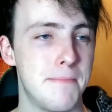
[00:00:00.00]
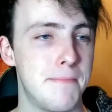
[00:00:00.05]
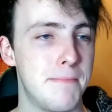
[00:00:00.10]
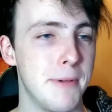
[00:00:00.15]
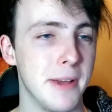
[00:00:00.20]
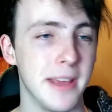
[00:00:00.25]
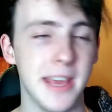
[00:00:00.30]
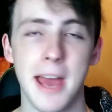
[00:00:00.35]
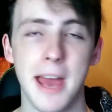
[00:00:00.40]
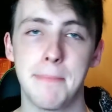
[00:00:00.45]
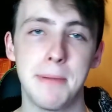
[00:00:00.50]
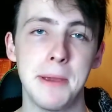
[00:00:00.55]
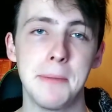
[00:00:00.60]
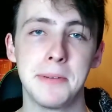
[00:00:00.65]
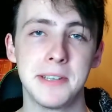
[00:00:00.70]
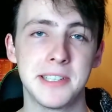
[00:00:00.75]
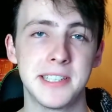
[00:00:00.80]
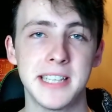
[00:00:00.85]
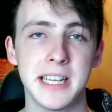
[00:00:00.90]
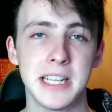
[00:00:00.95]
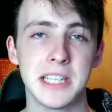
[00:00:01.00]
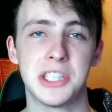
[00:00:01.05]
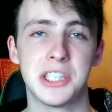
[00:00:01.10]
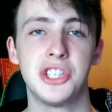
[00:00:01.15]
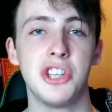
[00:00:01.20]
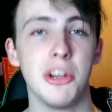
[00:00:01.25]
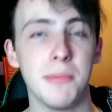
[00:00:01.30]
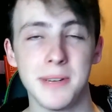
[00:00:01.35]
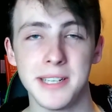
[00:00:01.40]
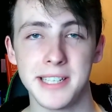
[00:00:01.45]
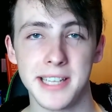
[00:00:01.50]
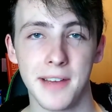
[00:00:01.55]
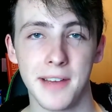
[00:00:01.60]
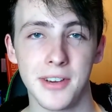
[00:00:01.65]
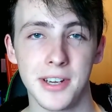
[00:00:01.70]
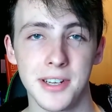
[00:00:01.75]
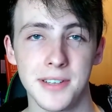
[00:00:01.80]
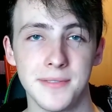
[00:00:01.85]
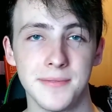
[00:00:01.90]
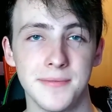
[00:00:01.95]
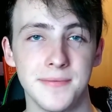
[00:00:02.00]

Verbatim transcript: but yeah, people are still as stupid as ever.